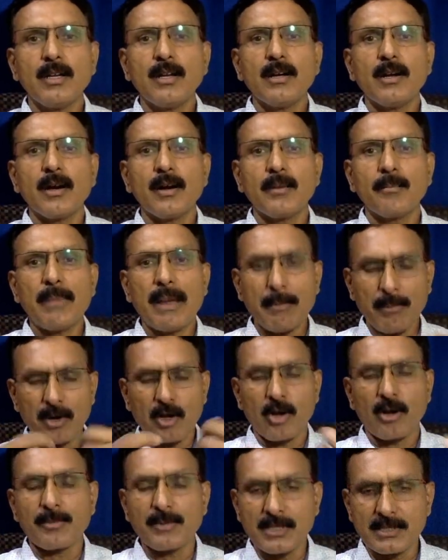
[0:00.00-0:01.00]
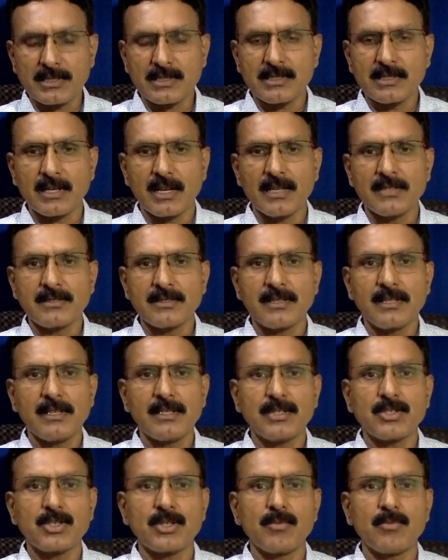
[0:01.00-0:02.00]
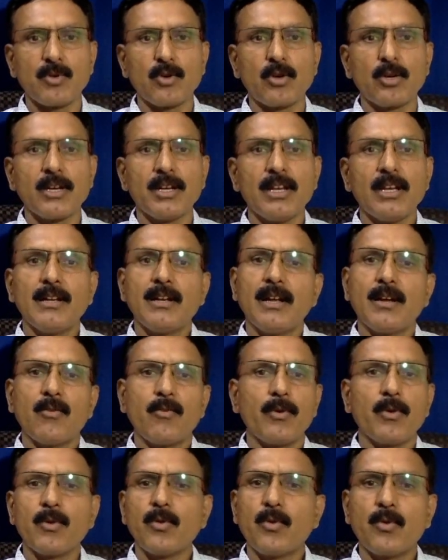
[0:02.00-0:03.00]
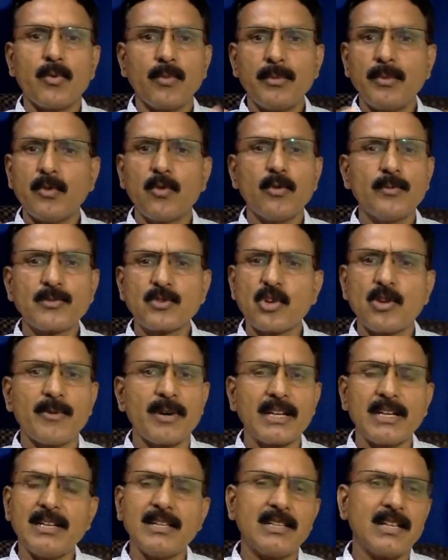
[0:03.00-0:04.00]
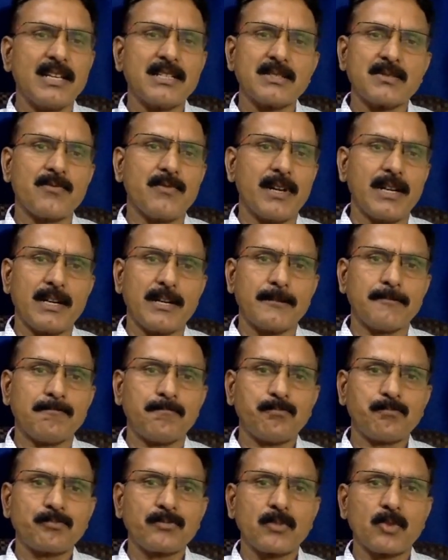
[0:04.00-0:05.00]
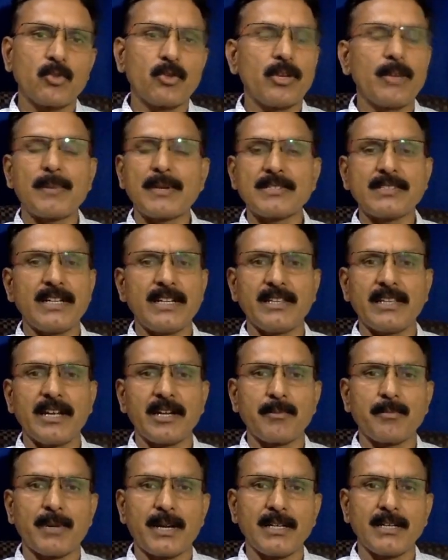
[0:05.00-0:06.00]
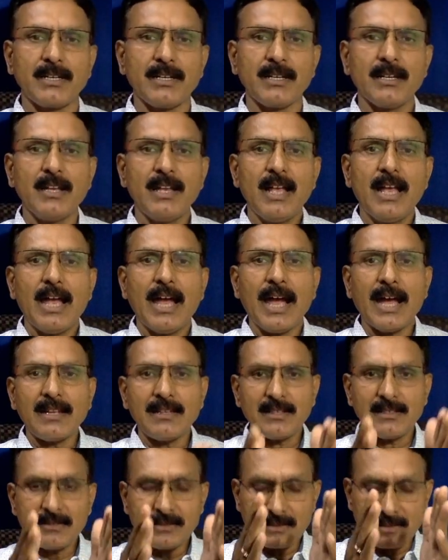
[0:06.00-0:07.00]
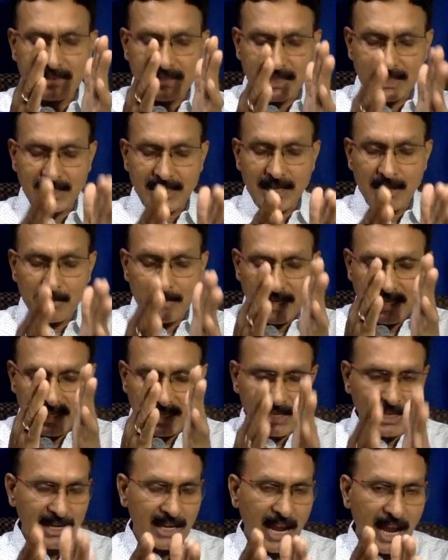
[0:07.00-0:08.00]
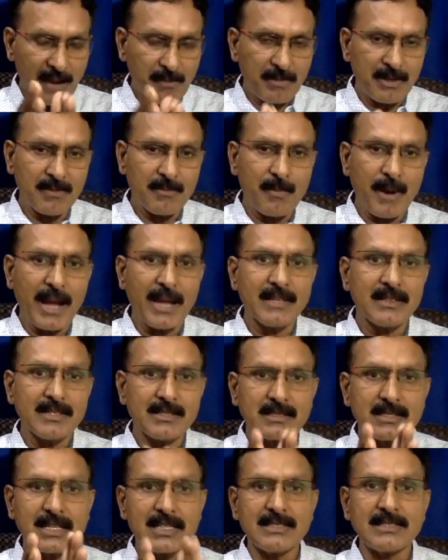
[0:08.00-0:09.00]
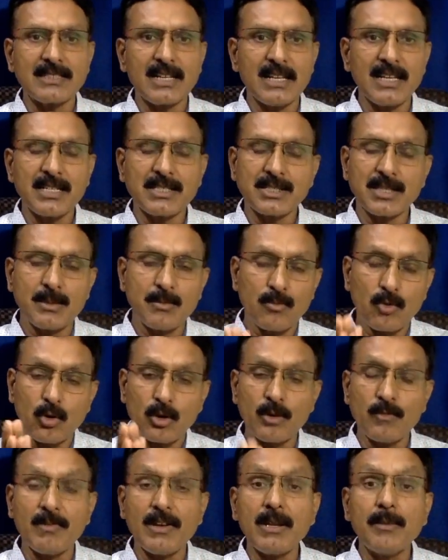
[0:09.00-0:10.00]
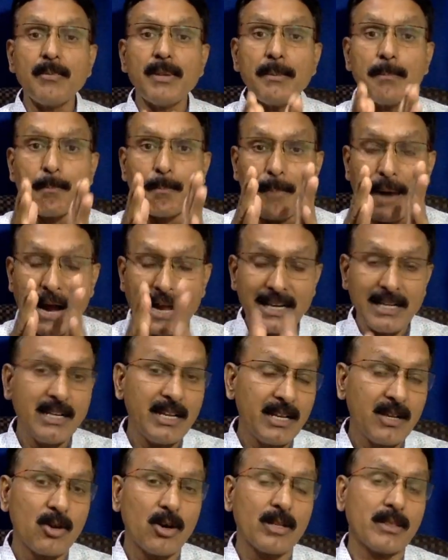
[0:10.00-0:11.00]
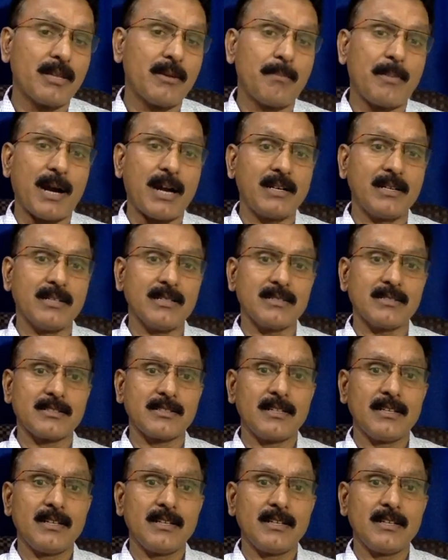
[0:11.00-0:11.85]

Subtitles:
member of this conciliation board, whomsoever he thinks fit to represent that party. And the settlement arrived by this conciliation board will be binding on the parties.